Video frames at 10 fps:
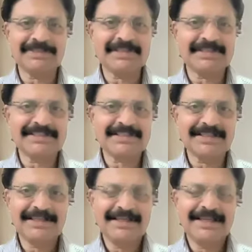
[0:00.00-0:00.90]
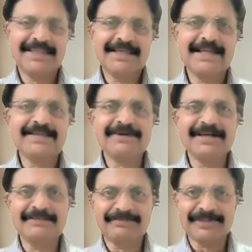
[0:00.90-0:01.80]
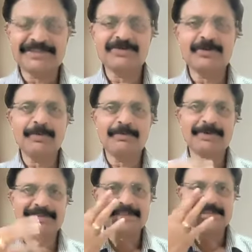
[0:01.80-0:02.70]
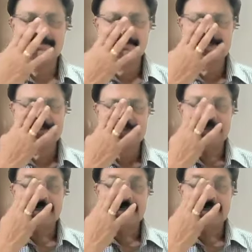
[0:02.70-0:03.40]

of muscles. That is why the first group of muscles which